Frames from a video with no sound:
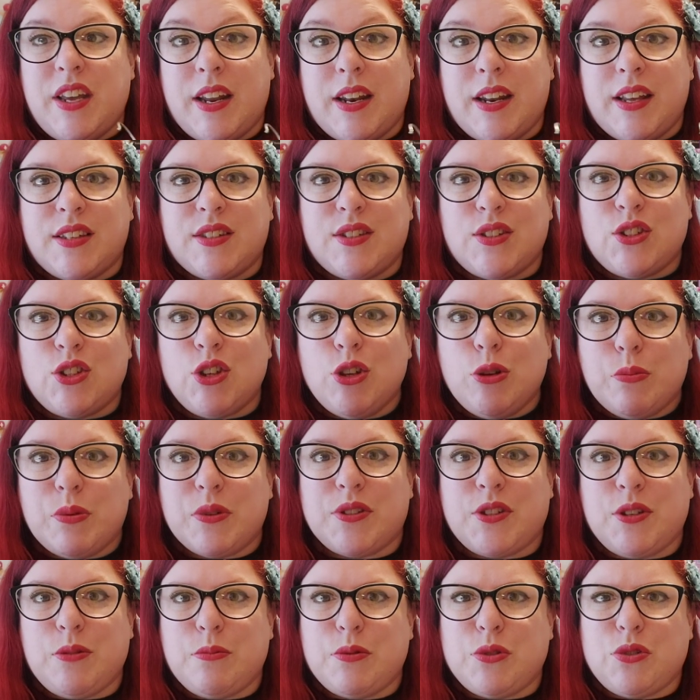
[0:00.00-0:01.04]
in is super,
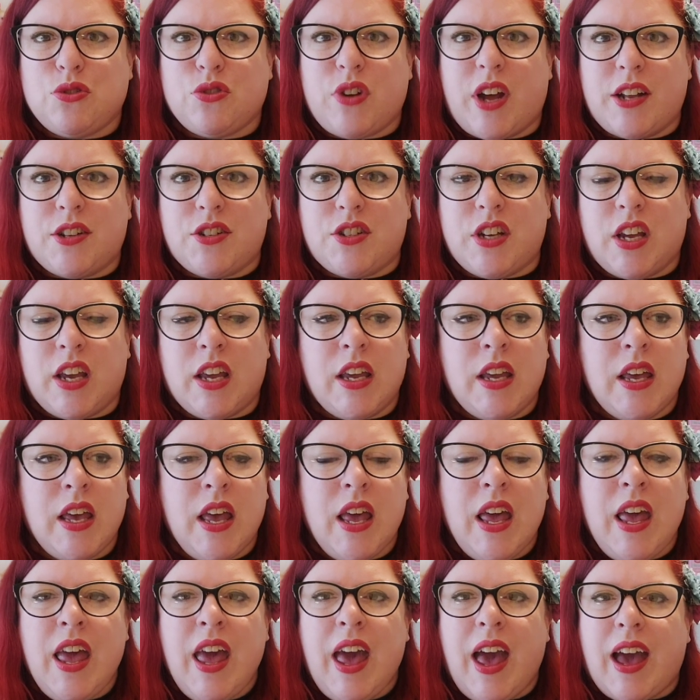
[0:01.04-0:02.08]
super stretchy
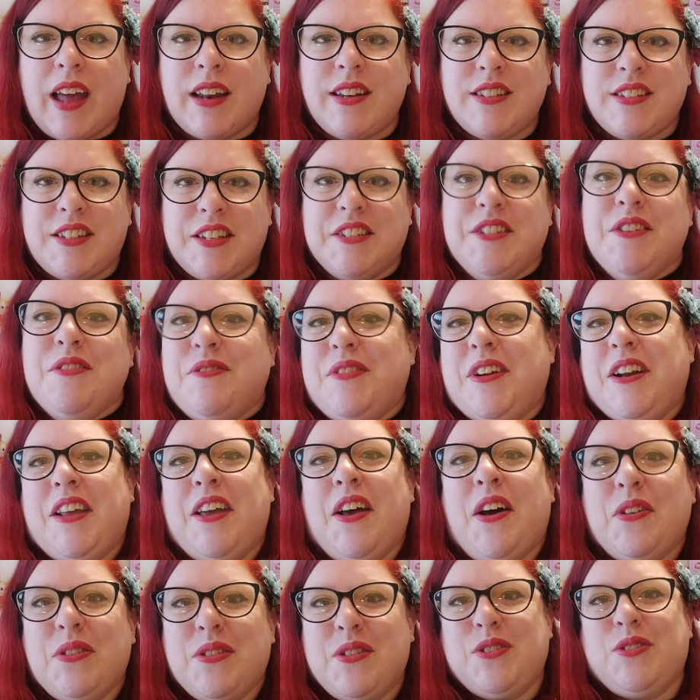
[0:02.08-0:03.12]
and it doesn't really
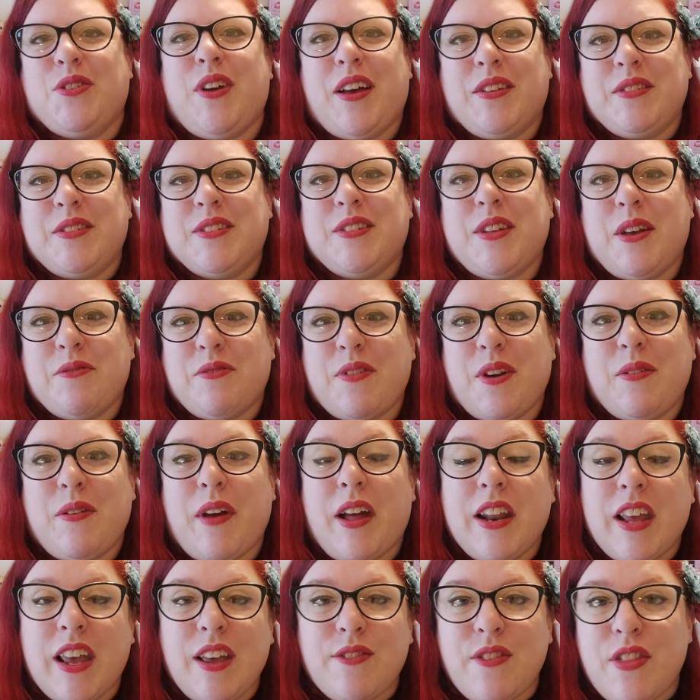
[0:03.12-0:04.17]
hold the trousers up very
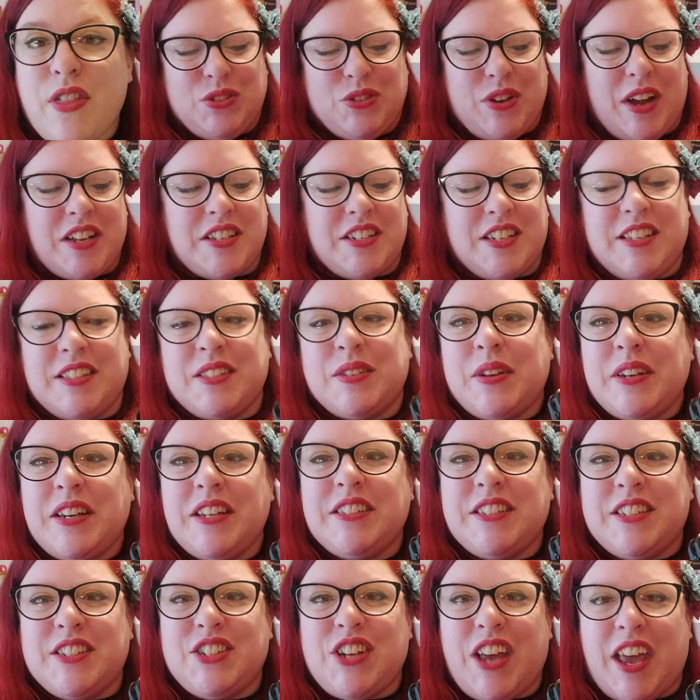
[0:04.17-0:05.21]
well, even stretchy, so I
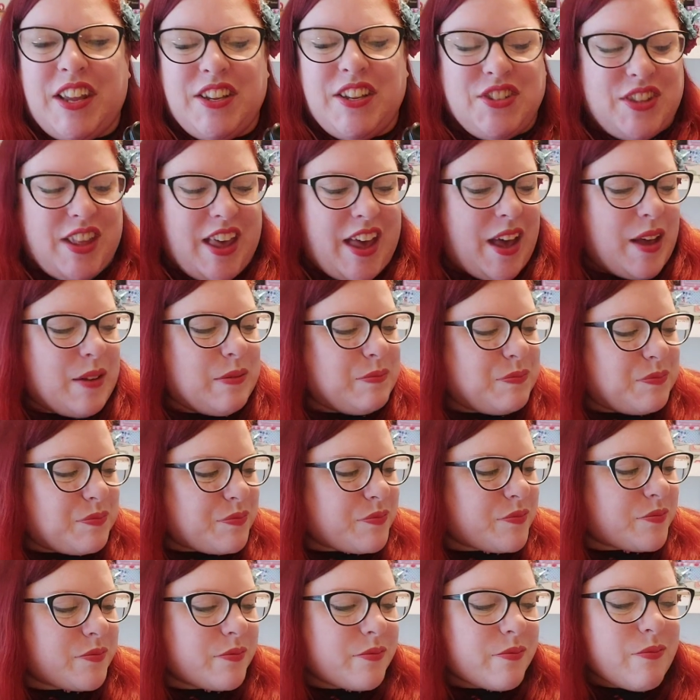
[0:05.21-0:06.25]
need to change that.
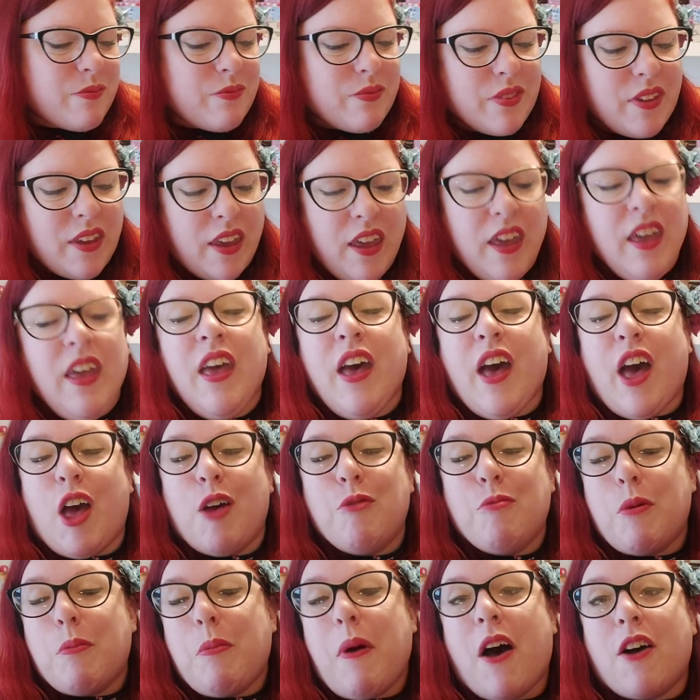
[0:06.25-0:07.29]

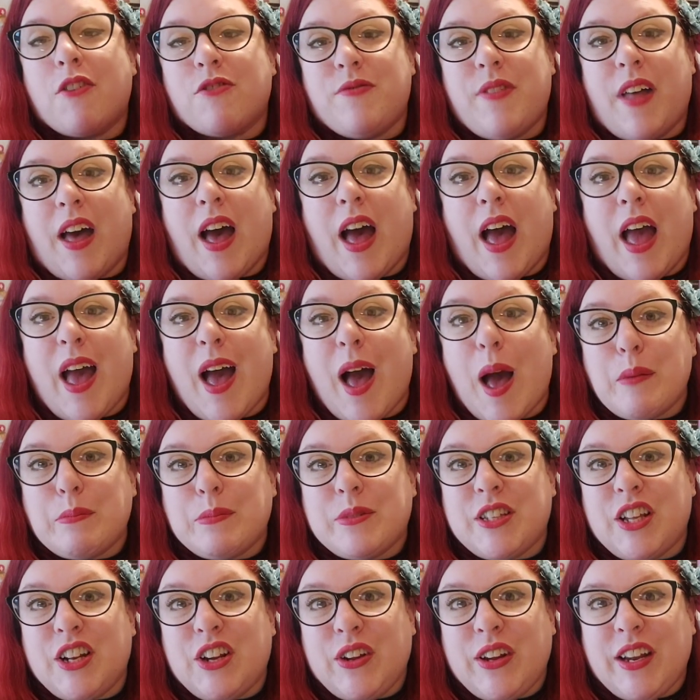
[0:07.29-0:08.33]
But apart from that, I
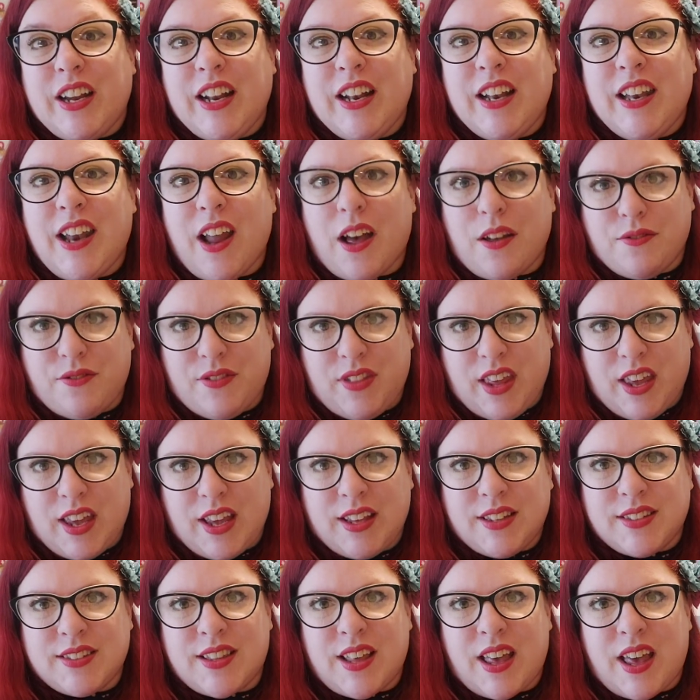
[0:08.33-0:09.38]
absolutely love
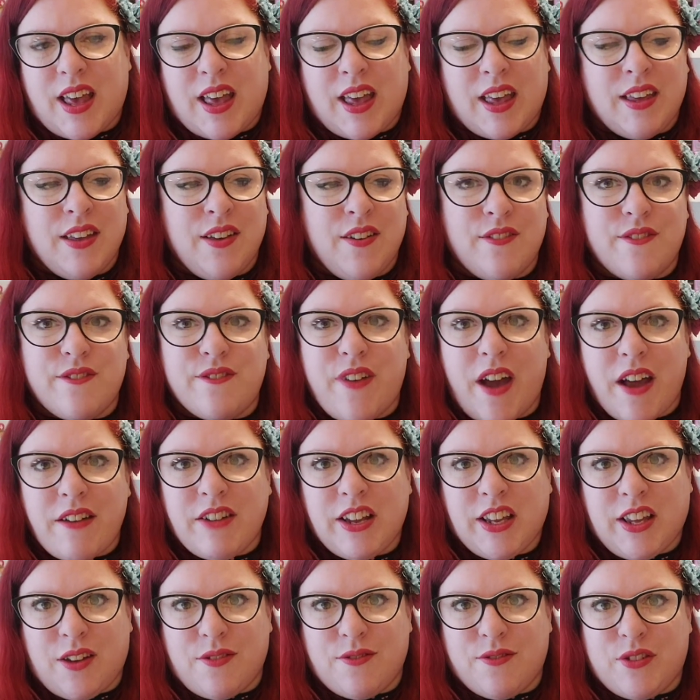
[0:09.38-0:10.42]
these. They're
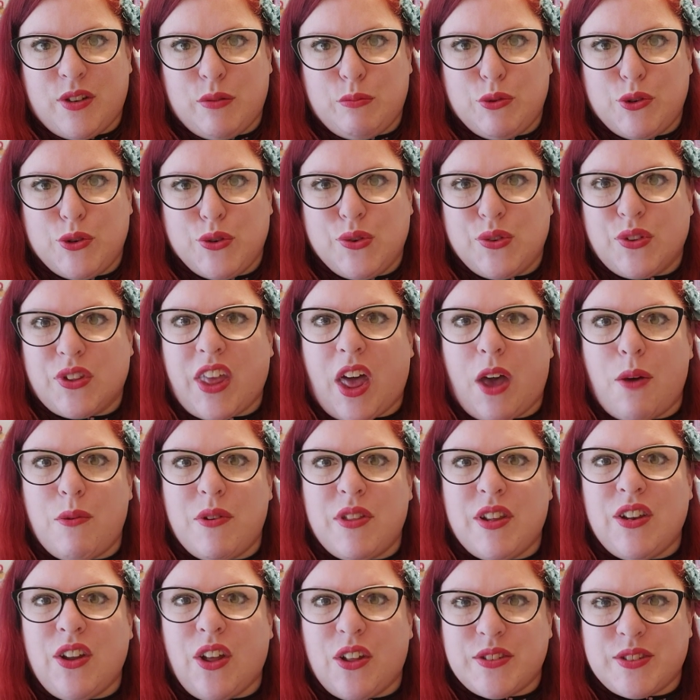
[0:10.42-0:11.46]
very comfortable, go
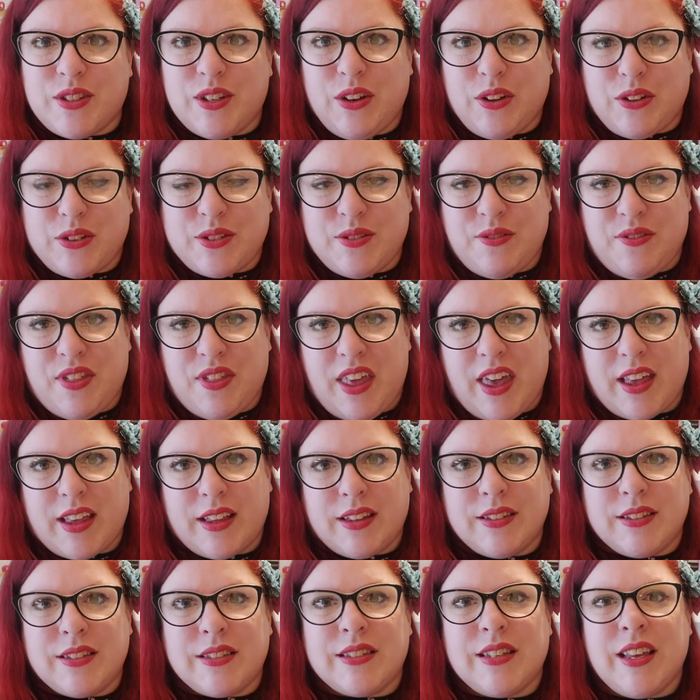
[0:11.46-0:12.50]
with lots and lots of
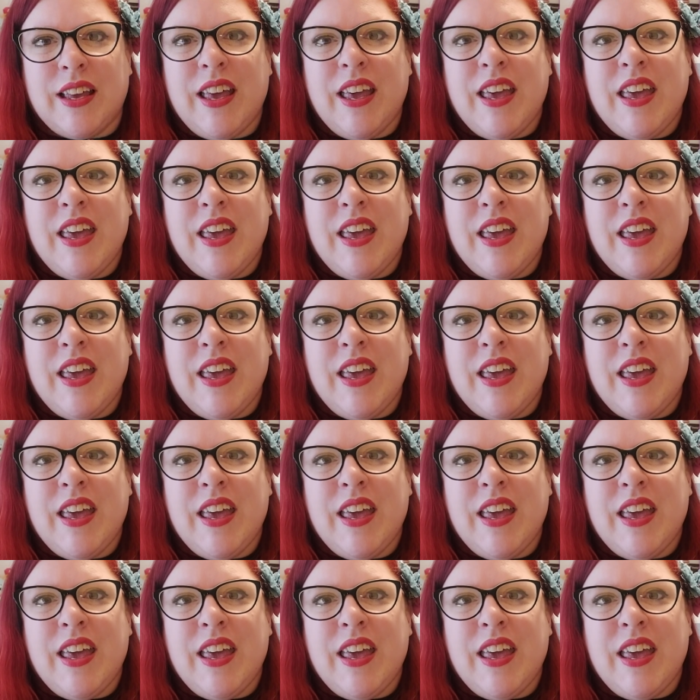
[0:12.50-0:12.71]
things.